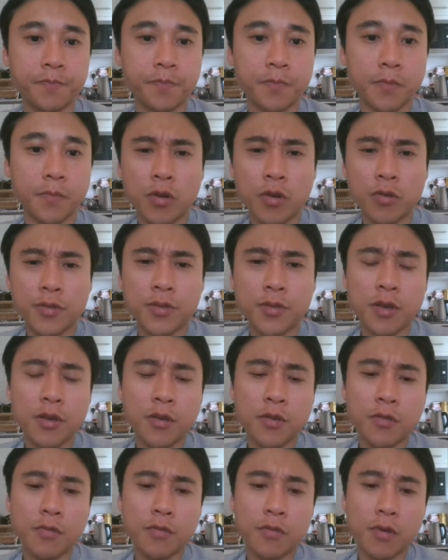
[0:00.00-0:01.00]
We also
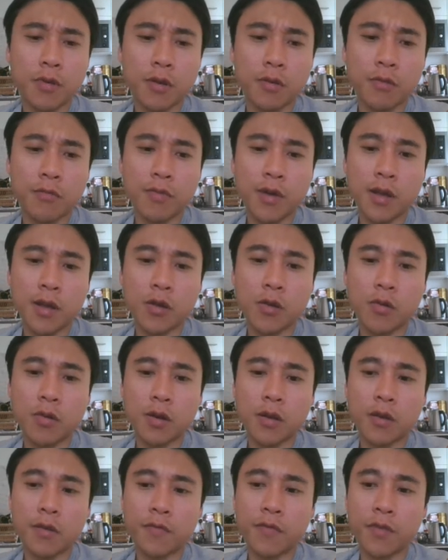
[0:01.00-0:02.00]
ran
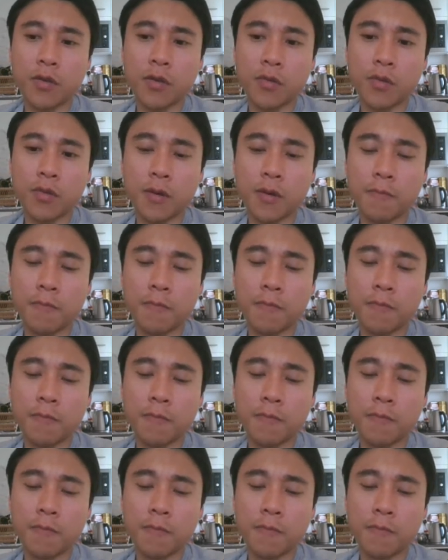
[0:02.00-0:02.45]
quite a few,